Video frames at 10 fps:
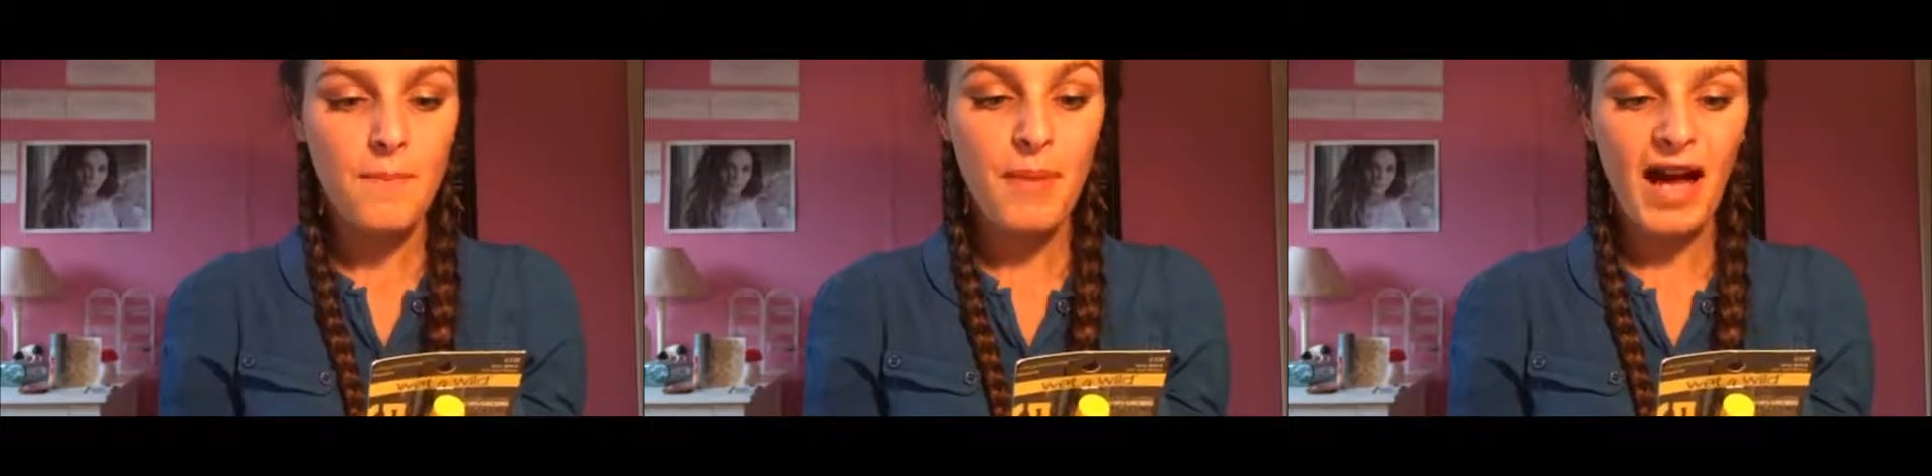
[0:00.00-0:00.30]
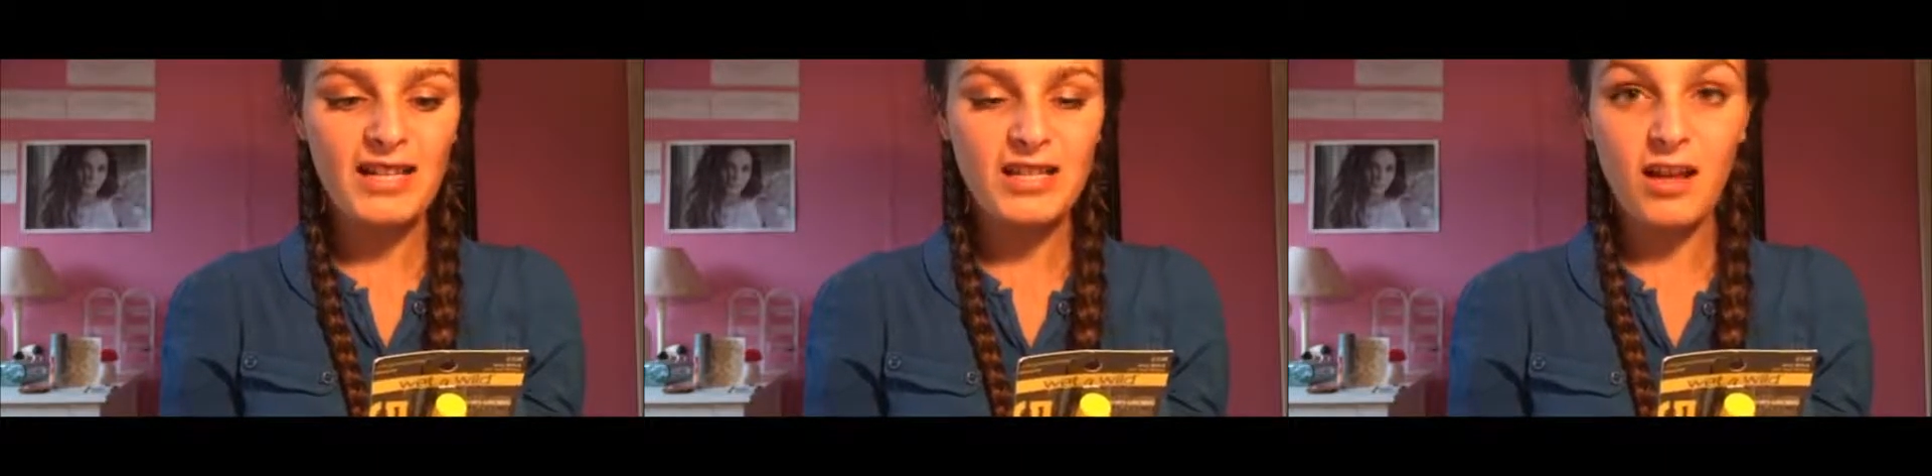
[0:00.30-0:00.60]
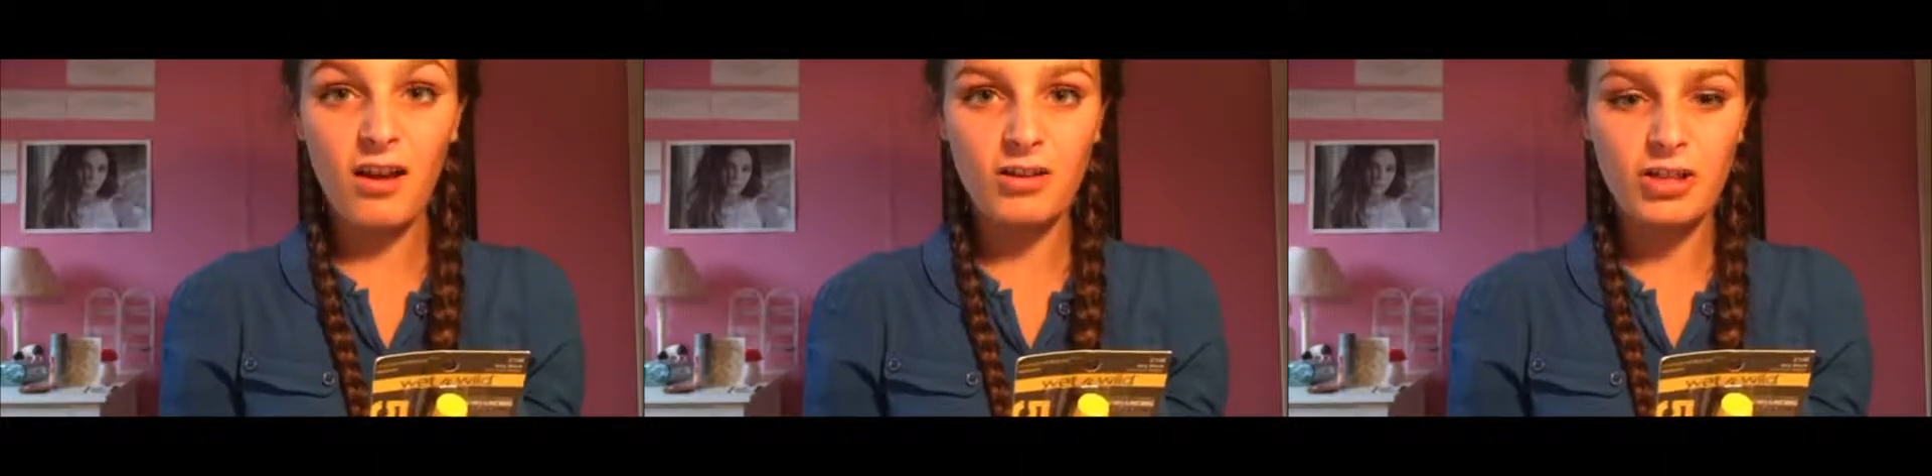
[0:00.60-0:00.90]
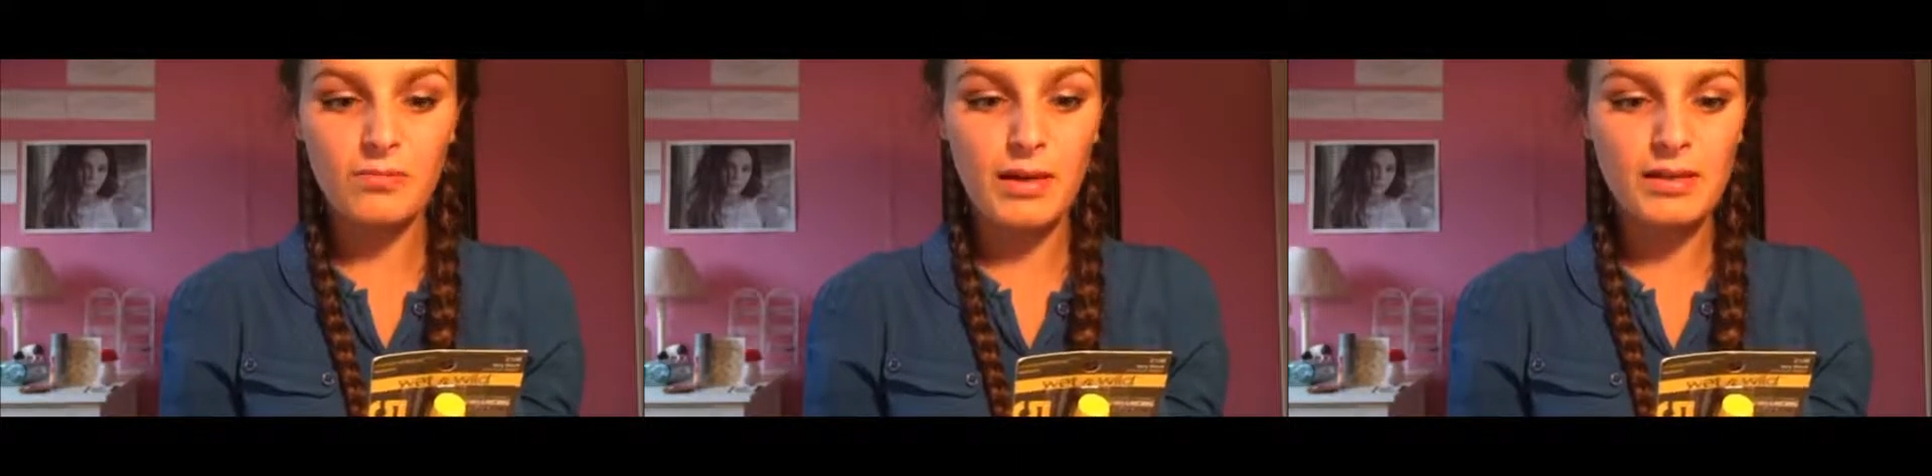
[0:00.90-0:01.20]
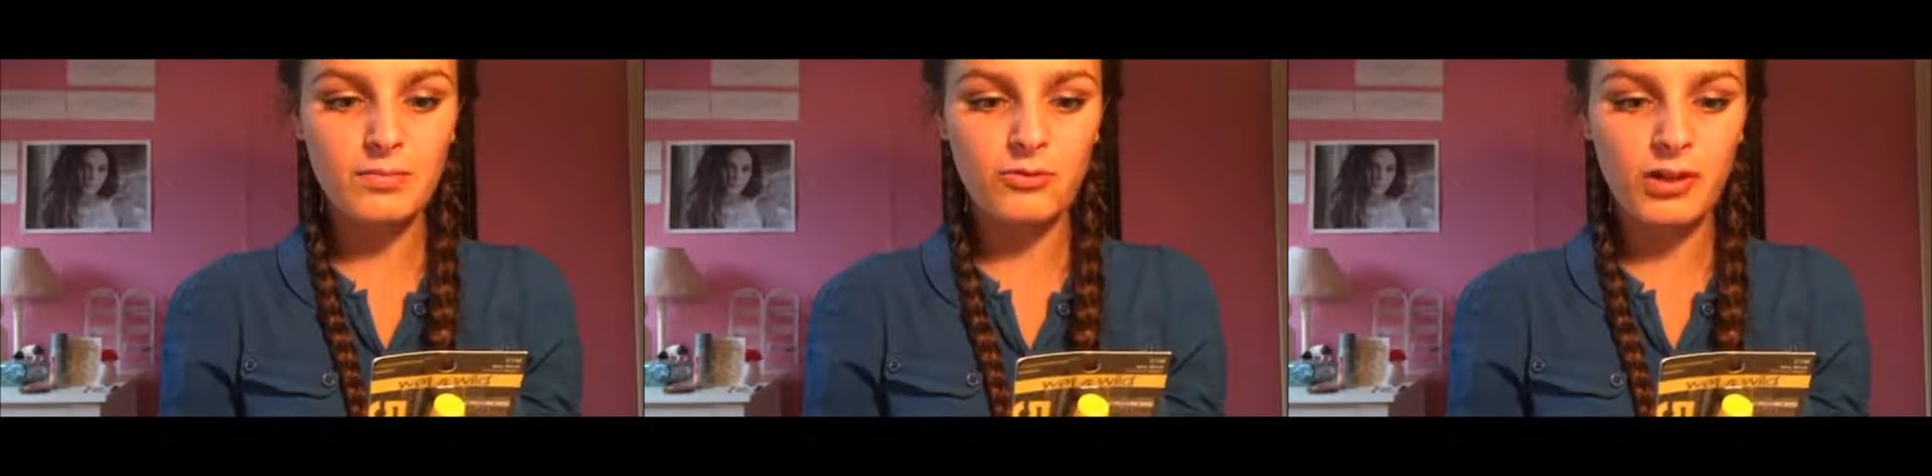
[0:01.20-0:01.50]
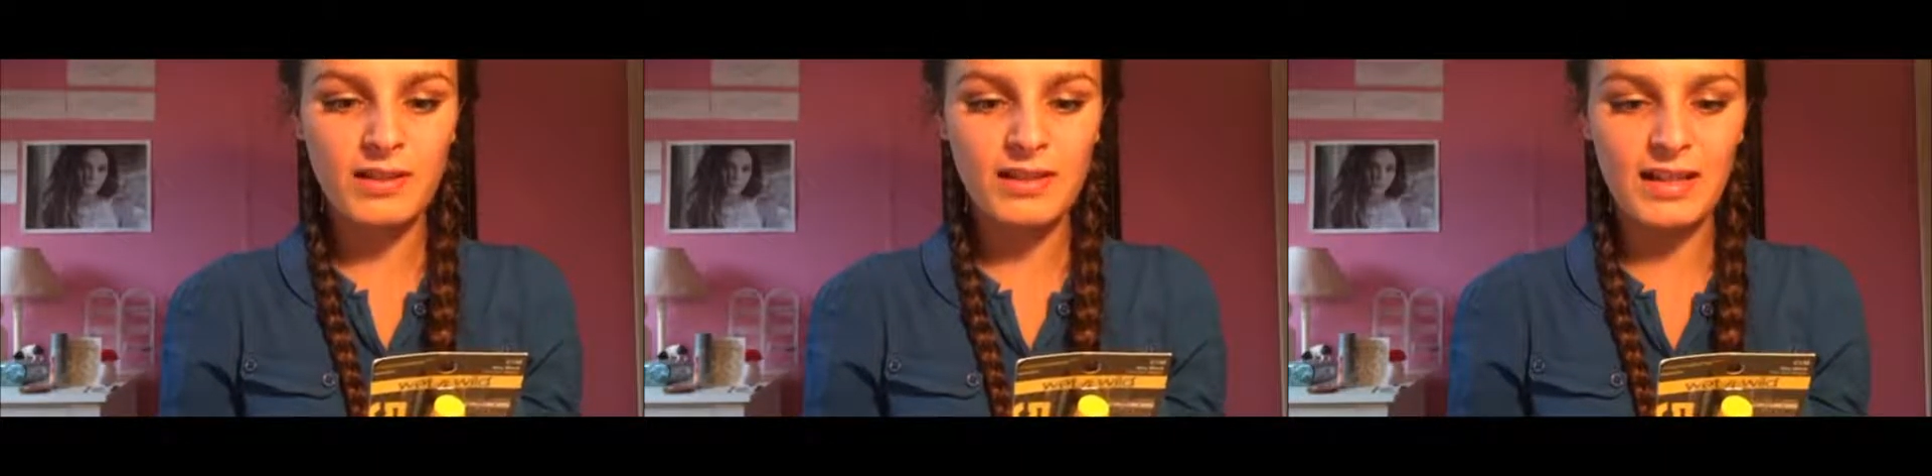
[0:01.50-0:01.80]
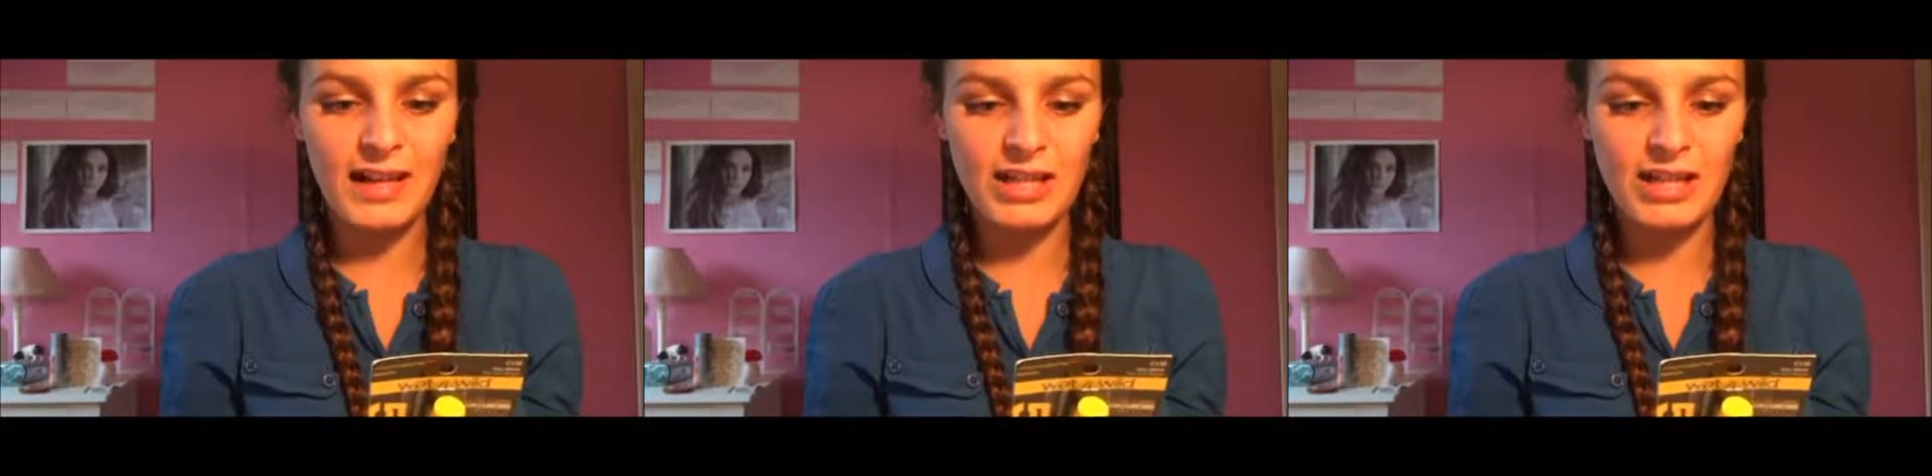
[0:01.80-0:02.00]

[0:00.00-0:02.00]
Bat Lush Mesmerising